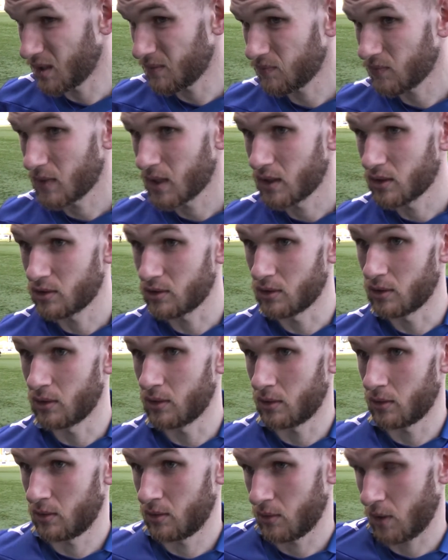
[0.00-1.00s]
Yeah,
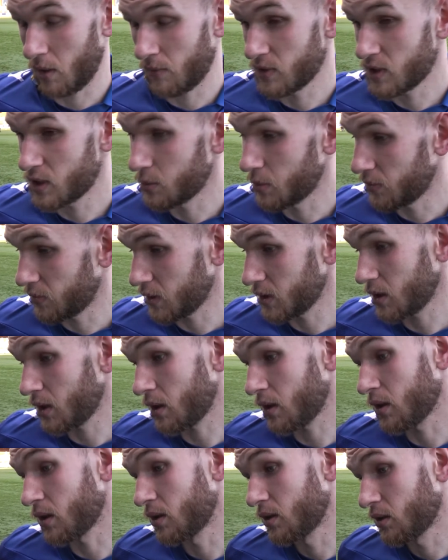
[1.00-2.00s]
so obviously we've had
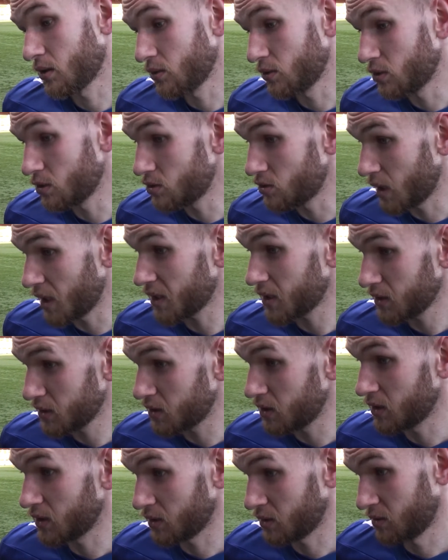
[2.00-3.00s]
a good record
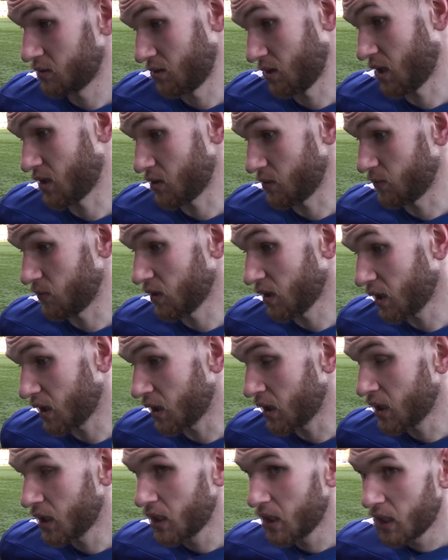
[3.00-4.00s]
here as of
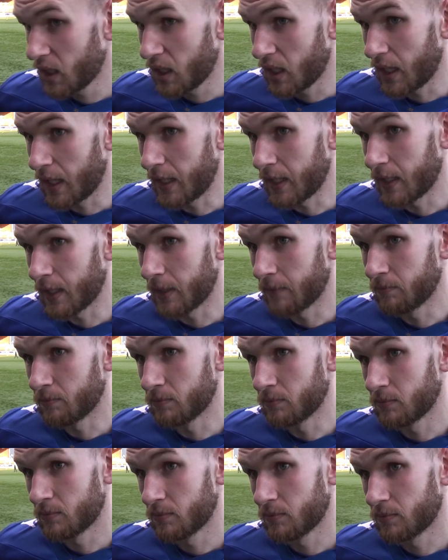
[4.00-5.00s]
late,
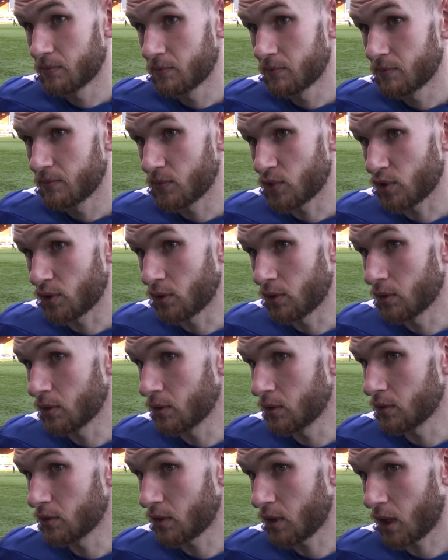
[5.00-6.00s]

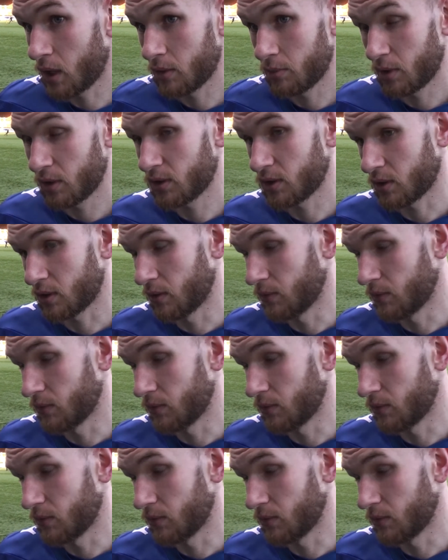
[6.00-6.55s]
so the boys are